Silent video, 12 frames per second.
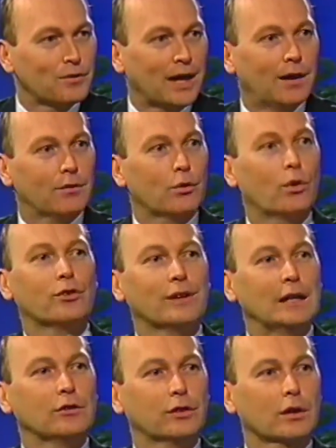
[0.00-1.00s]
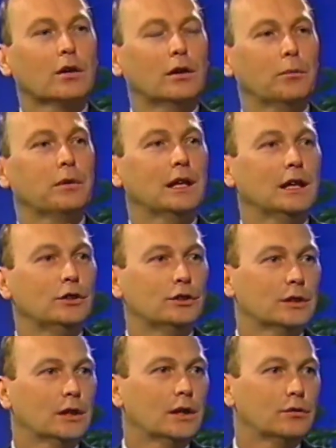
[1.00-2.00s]
And of course, that's the
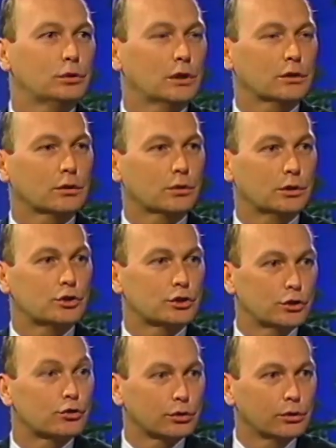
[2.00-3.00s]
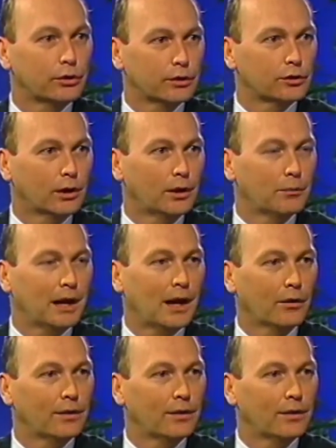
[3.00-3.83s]
culmination of what Christian truth is all about,